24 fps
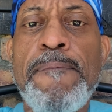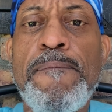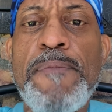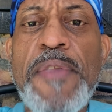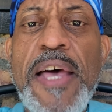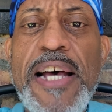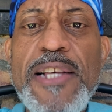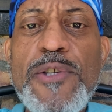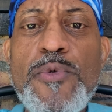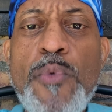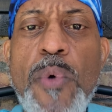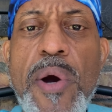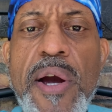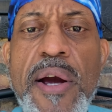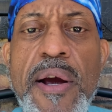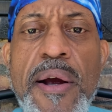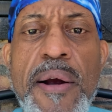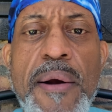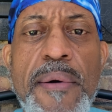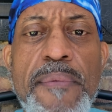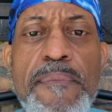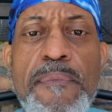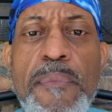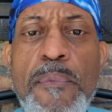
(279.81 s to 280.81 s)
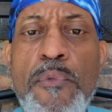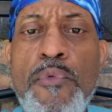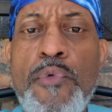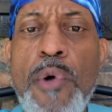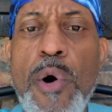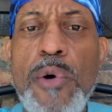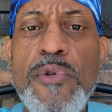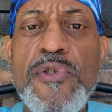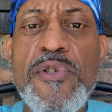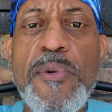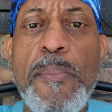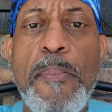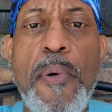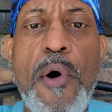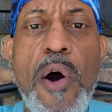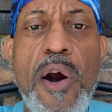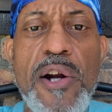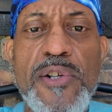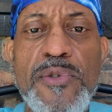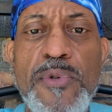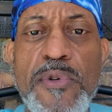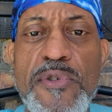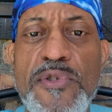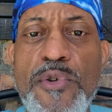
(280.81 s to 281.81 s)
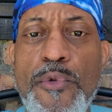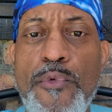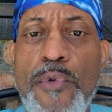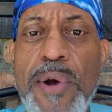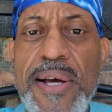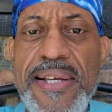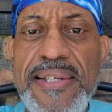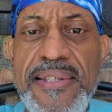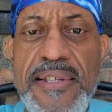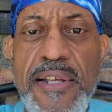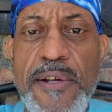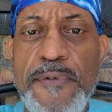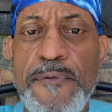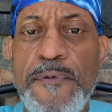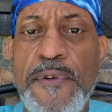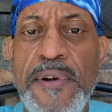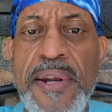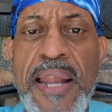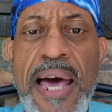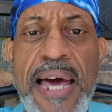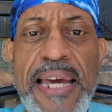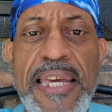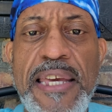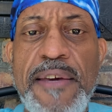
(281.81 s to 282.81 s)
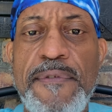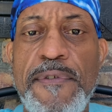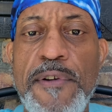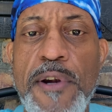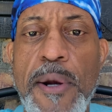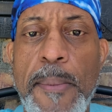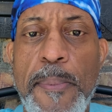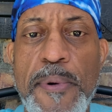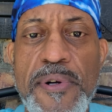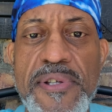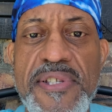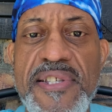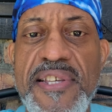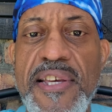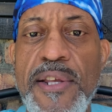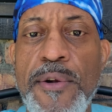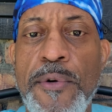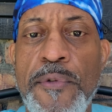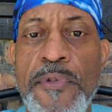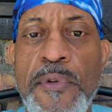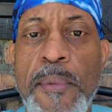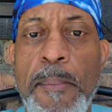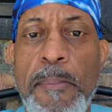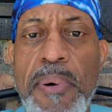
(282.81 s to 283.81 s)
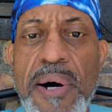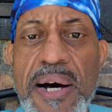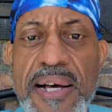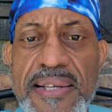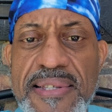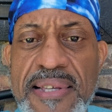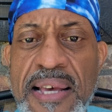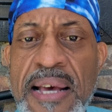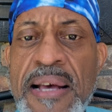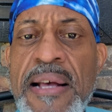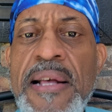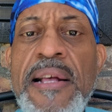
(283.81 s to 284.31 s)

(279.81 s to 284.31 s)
That's where Rosa Parks was arrested for not giving up her seat on the bus.